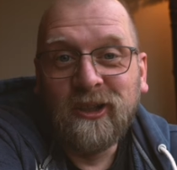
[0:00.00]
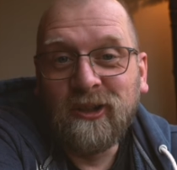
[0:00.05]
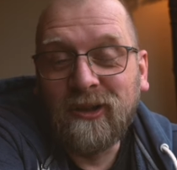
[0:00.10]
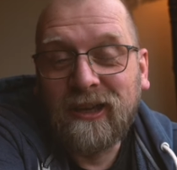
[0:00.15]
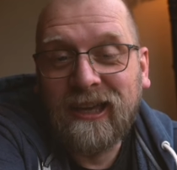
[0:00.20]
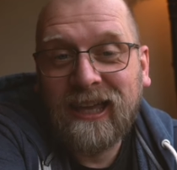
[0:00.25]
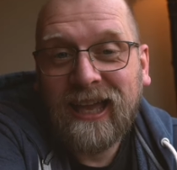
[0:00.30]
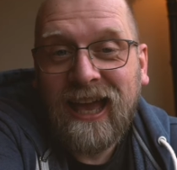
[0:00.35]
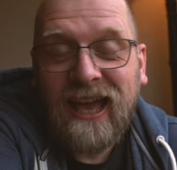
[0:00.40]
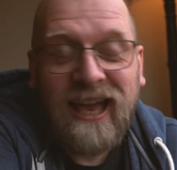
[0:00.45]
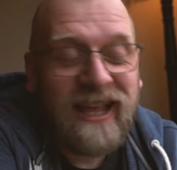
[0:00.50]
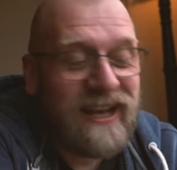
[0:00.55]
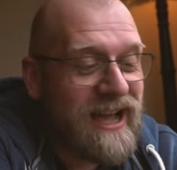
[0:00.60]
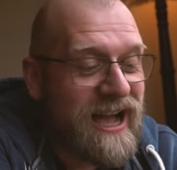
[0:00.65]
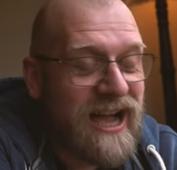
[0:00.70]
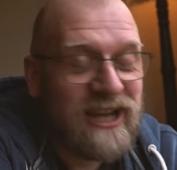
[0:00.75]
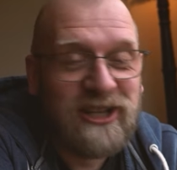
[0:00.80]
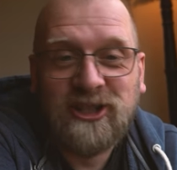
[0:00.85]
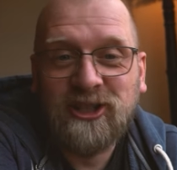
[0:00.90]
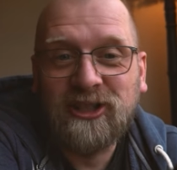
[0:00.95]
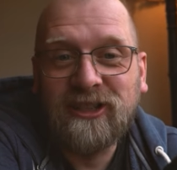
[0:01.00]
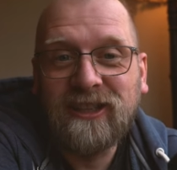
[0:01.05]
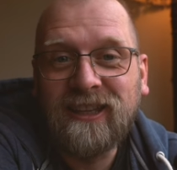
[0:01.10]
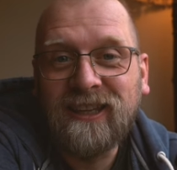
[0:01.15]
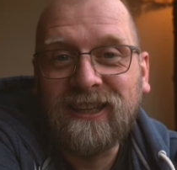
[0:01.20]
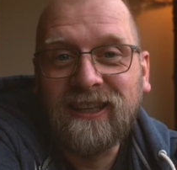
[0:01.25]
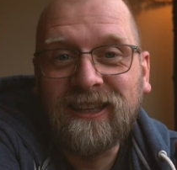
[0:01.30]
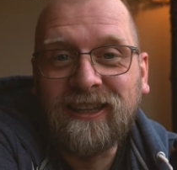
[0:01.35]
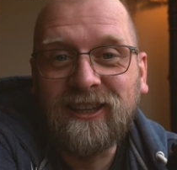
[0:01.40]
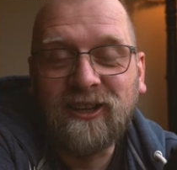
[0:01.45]
You can
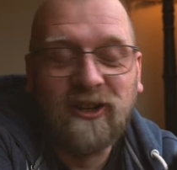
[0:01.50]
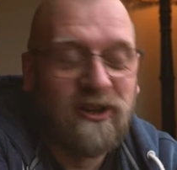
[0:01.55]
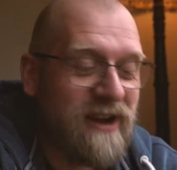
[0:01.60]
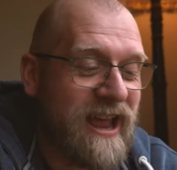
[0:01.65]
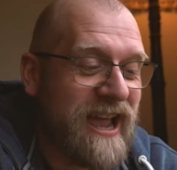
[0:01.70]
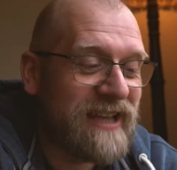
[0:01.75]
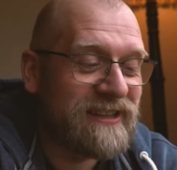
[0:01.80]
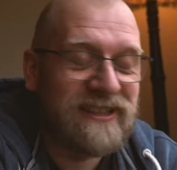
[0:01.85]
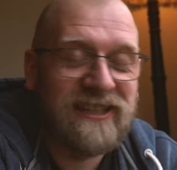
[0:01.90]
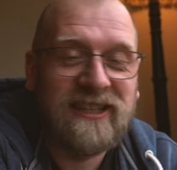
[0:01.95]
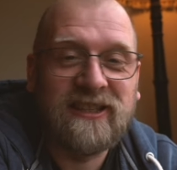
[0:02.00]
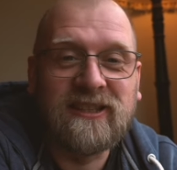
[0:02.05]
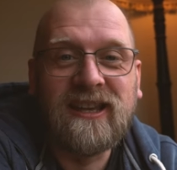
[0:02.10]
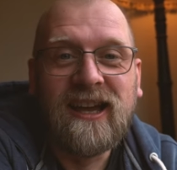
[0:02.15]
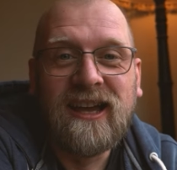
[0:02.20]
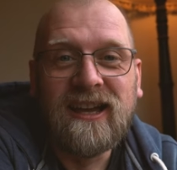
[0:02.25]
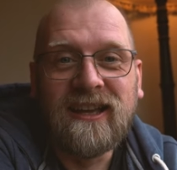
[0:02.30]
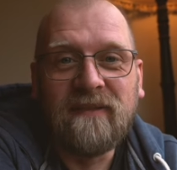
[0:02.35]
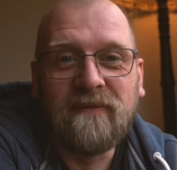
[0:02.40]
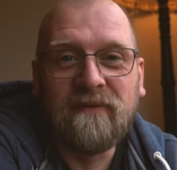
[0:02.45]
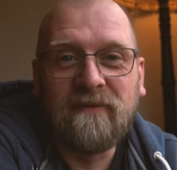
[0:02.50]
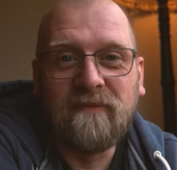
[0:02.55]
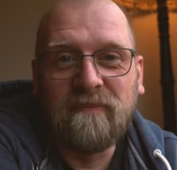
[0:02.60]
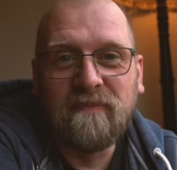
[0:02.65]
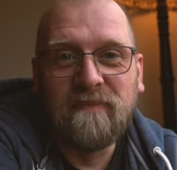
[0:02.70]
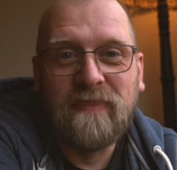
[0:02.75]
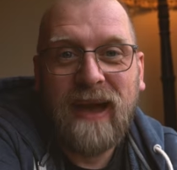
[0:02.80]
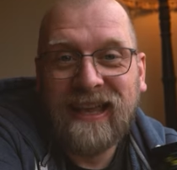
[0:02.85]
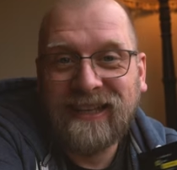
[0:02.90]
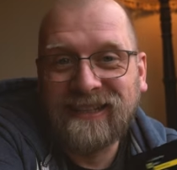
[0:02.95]
actually correct these
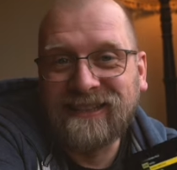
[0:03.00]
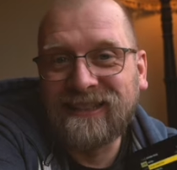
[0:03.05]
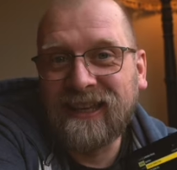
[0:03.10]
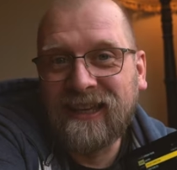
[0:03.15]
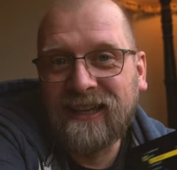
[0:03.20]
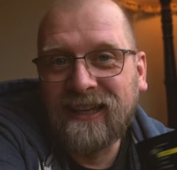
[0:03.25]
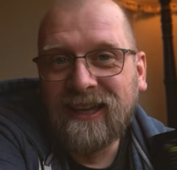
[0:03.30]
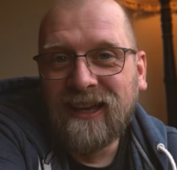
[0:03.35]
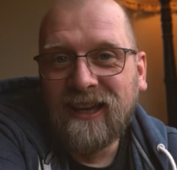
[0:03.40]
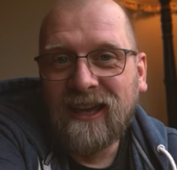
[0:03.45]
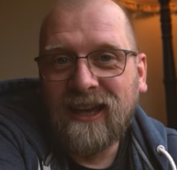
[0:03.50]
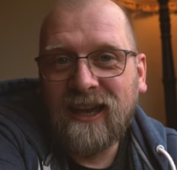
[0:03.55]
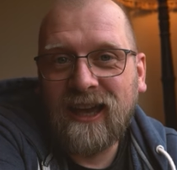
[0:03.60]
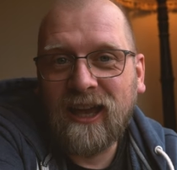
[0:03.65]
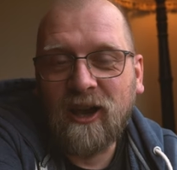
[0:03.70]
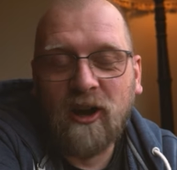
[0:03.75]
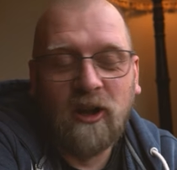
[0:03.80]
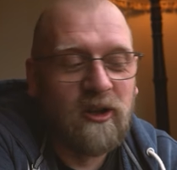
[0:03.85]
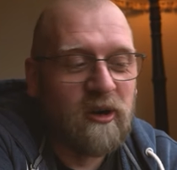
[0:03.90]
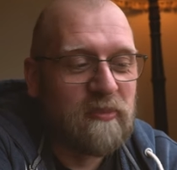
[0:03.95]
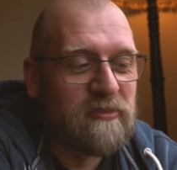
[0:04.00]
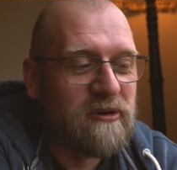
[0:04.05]
basic color